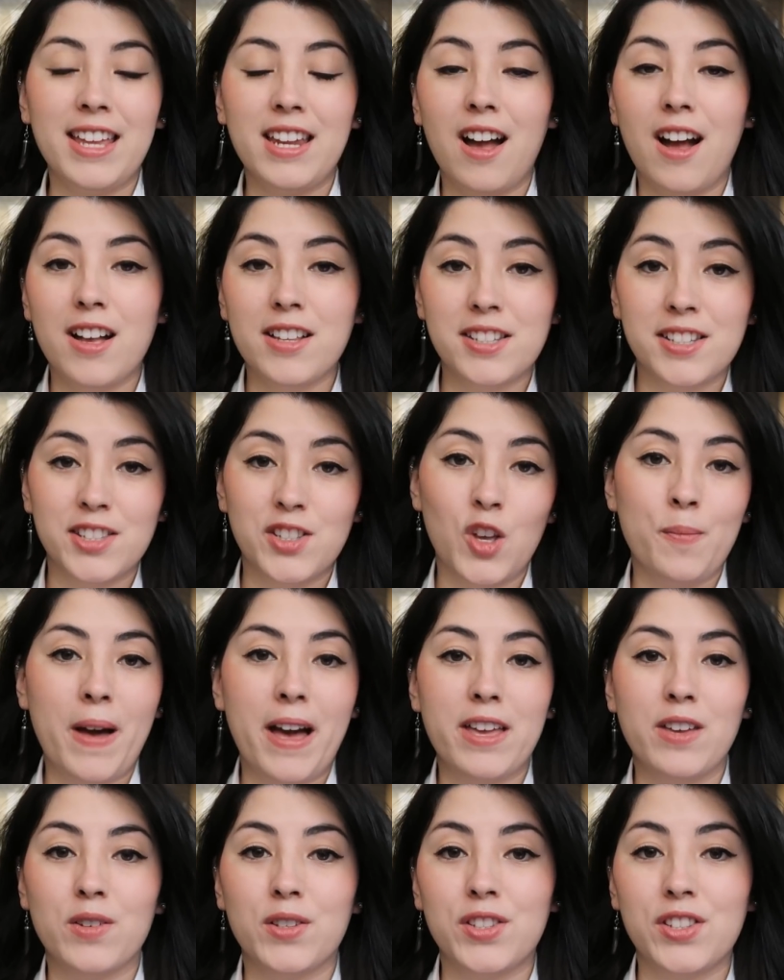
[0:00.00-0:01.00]
It asks you
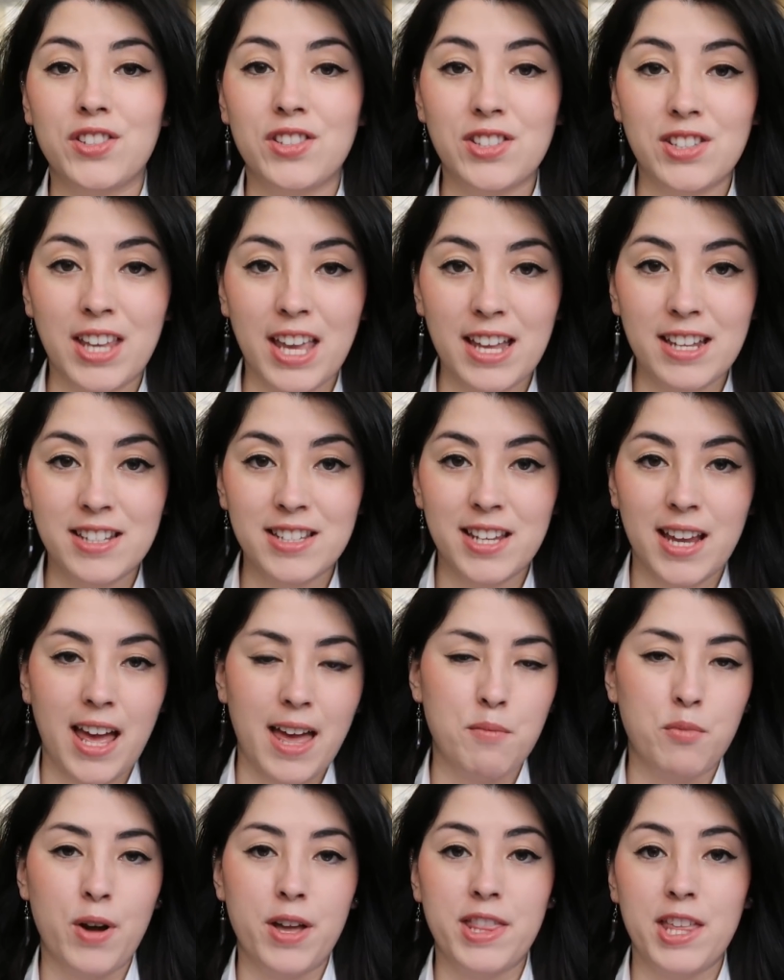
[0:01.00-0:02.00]
about your skin
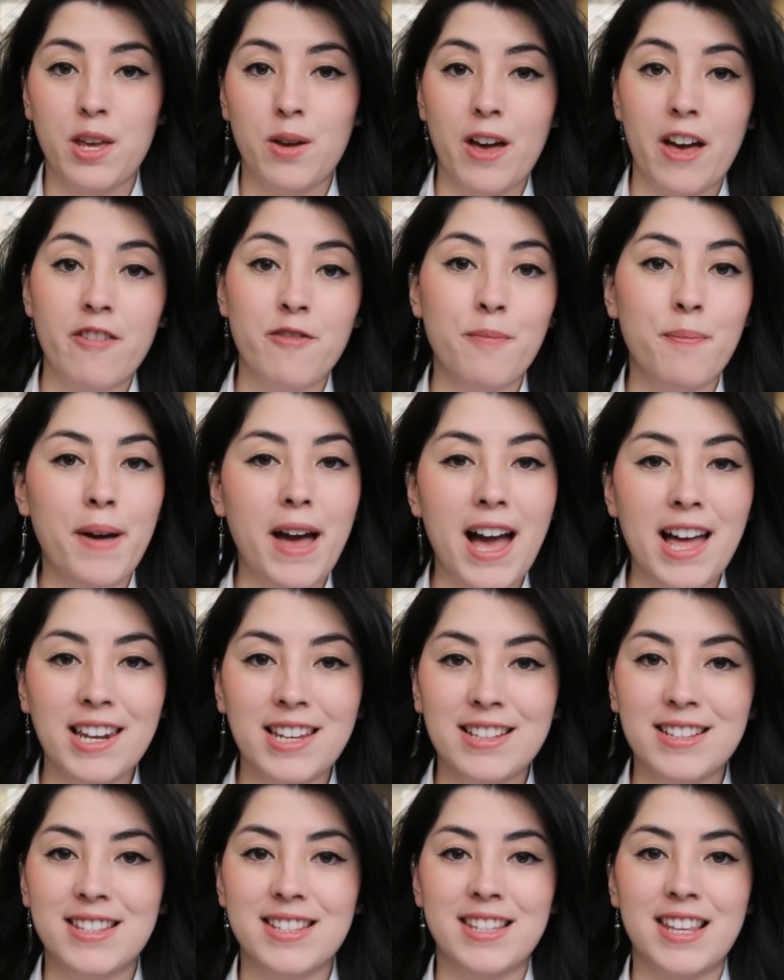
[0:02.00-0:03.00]
type, whether you have
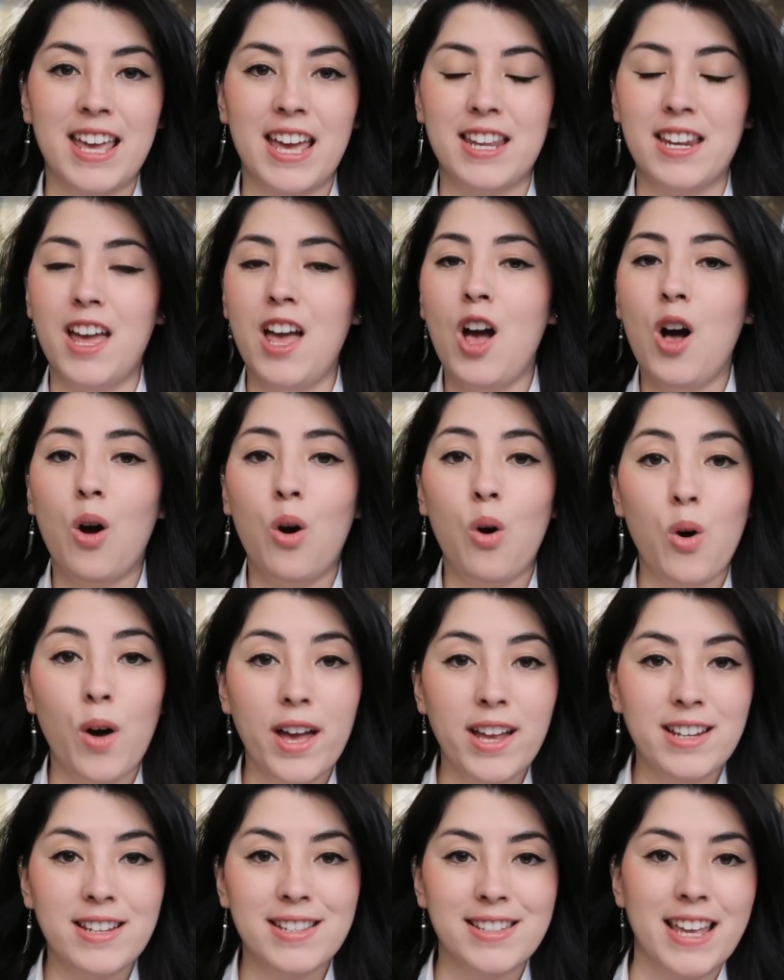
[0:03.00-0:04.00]
balanced skin,
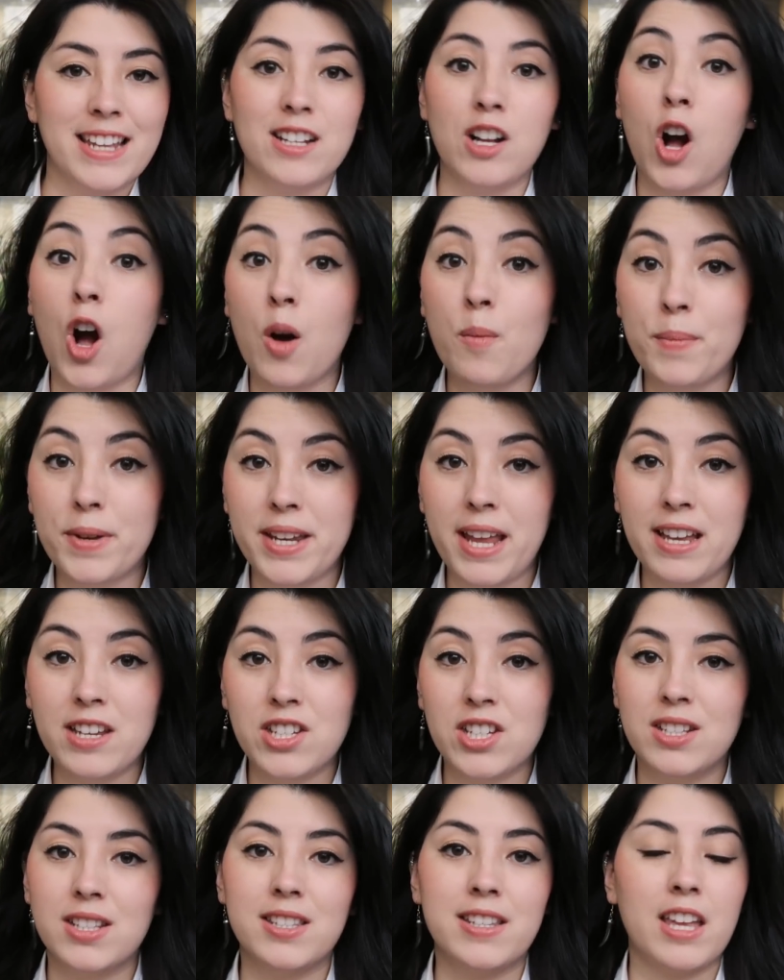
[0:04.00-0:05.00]
oily skin,
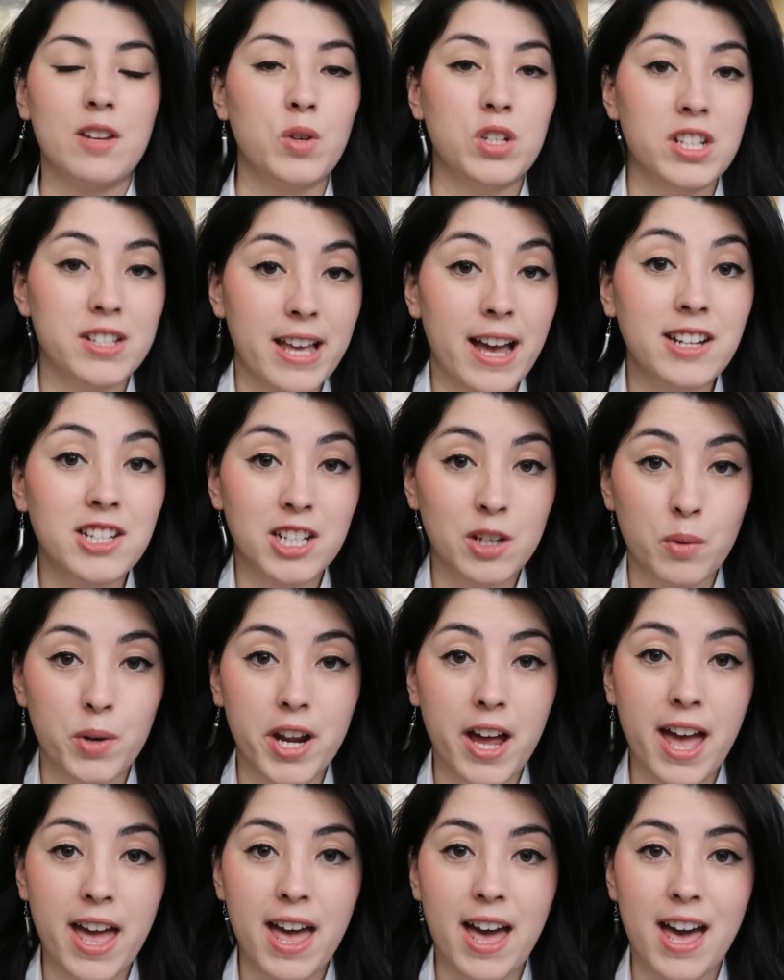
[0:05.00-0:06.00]
combination skin, which is actually what I